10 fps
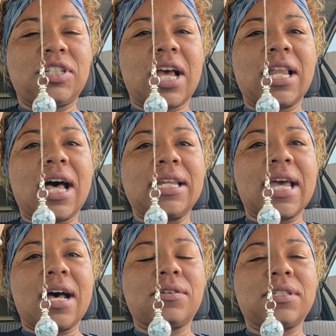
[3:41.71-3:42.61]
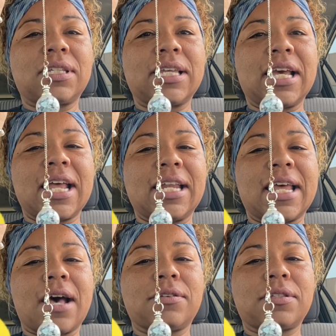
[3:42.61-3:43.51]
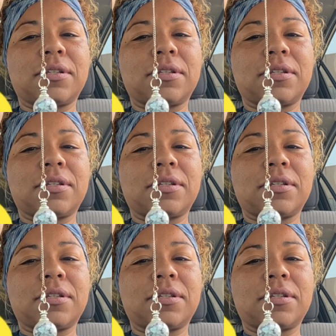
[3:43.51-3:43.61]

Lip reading: Shall I douse? Can I douse?